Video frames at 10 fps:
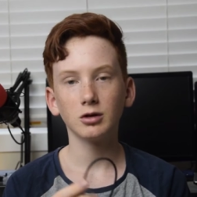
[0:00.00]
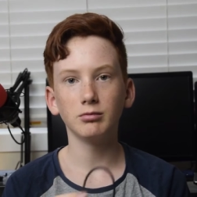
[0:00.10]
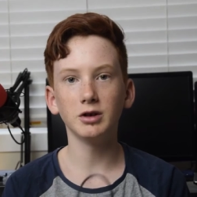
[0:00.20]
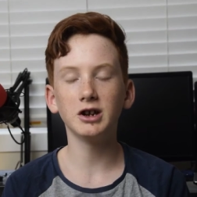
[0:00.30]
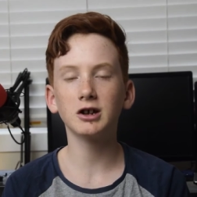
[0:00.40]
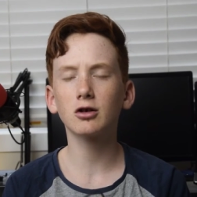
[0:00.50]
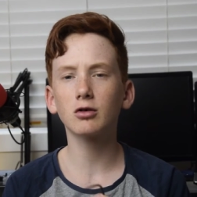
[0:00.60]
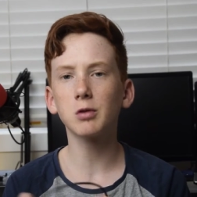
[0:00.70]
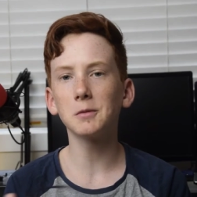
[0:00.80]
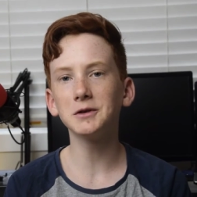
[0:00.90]
Meaning it
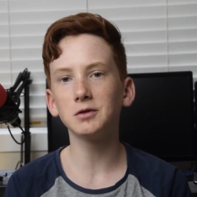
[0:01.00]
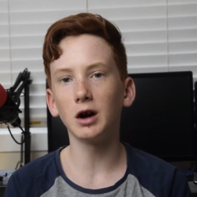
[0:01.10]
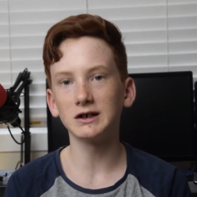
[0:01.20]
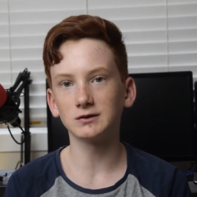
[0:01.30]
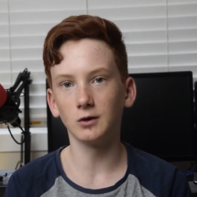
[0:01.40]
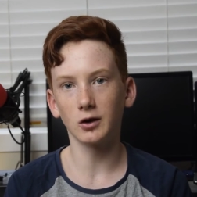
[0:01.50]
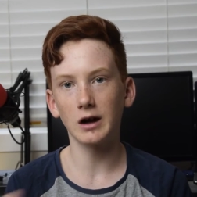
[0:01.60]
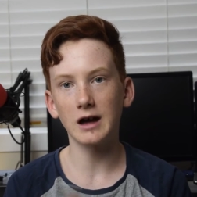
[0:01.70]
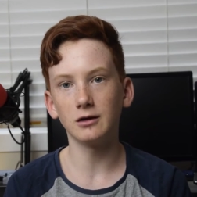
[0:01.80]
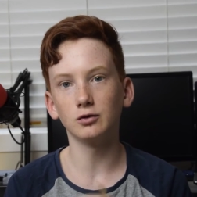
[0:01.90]
could probably last longer
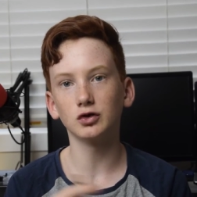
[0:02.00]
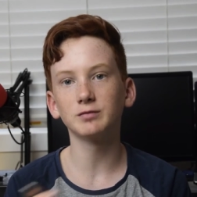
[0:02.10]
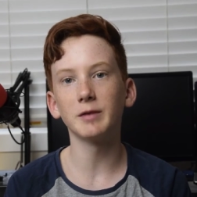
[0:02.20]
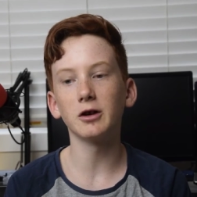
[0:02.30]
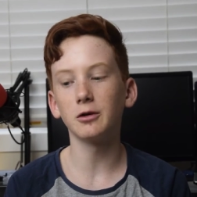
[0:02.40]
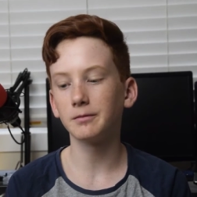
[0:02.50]
and it looks better.